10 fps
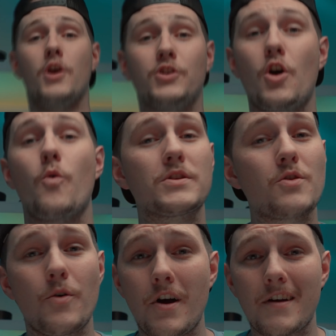Yo, what's
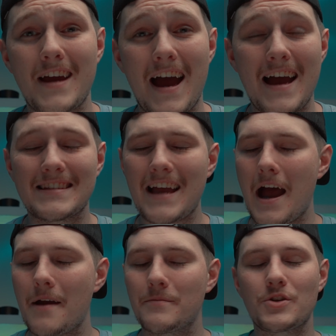going on, guys?
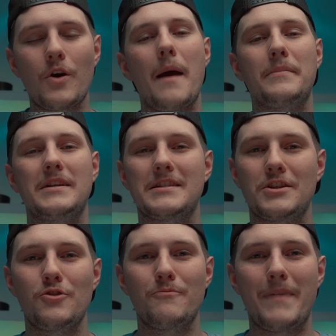I'm so happy to
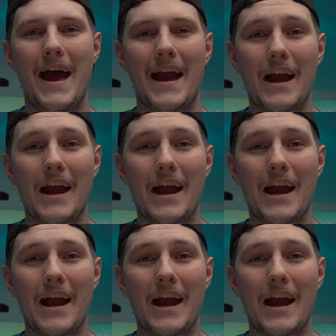see you back.